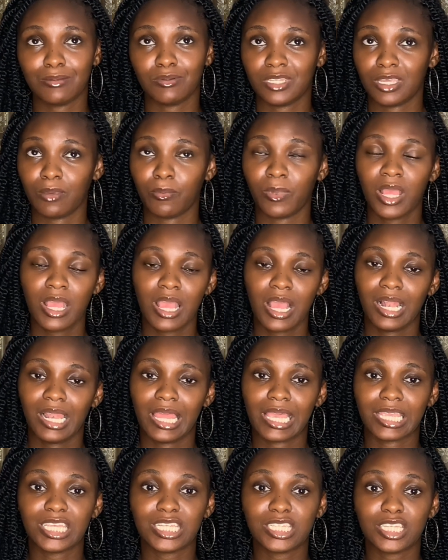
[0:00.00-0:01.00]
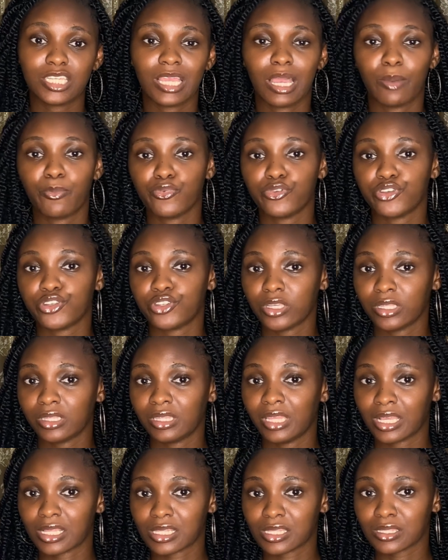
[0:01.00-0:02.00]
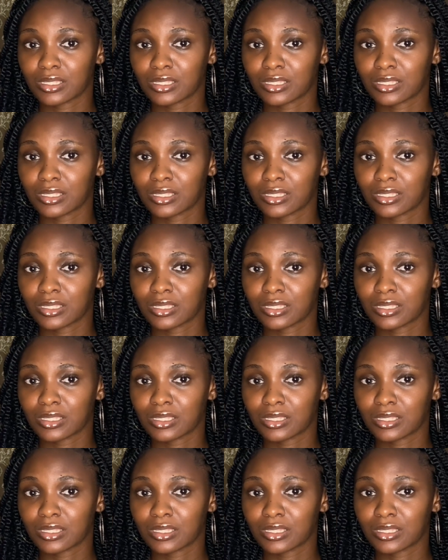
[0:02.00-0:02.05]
them. Like he didn't appreciate that